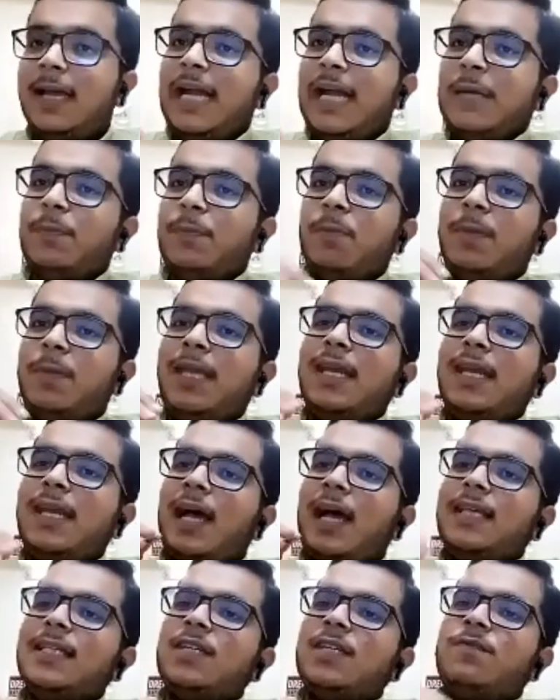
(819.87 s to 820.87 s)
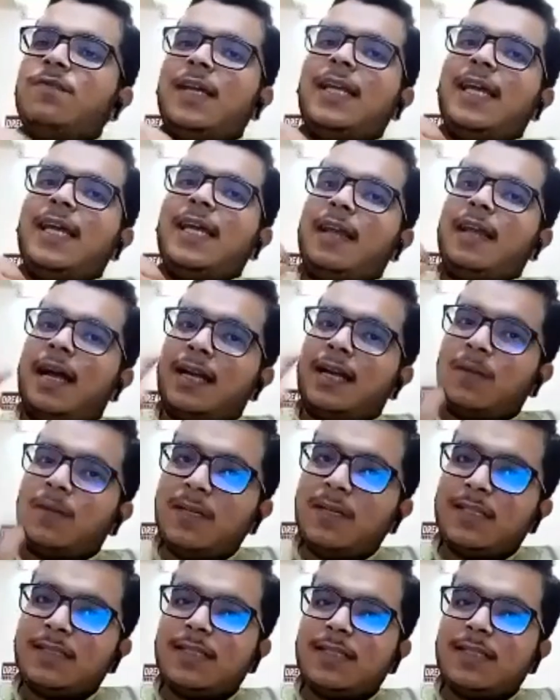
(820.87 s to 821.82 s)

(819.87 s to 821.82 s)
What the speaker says: It may mean either one enactment,